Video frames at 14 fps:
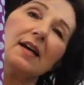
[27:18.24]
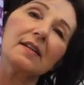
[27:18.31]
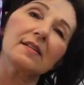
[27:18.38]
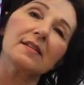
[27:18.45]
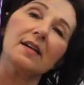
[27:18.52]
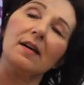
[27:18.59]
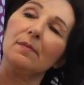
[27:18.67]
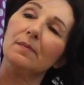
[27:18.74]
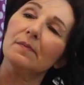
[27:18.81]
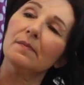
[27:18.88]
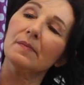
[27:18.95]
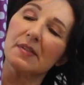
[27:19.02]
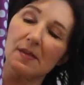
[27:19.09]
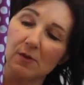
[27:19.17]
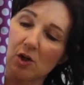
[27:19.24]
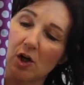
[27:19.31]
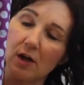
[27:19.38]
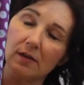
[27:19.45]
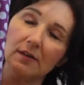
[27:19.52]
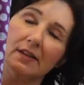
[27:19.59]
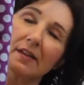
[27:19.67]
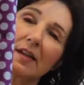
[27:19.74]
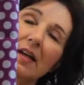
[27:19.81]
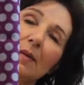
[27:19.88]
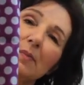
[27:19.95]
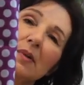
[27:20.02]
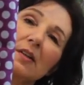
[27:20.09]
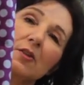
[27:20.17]
and some chocolate and a
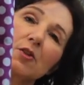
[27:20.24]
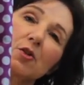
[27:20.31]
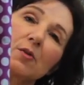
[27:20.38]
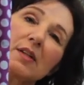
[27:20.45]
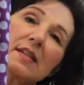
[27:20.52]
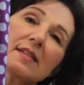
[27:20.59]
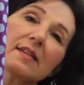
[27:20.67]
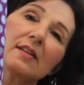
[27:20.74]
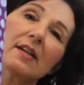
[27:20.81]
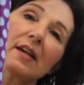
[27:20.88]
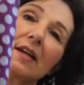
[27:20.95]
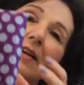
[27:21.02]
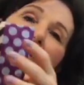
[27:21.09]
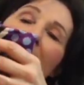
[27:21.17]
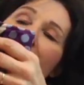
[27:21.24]
couple little treats in there,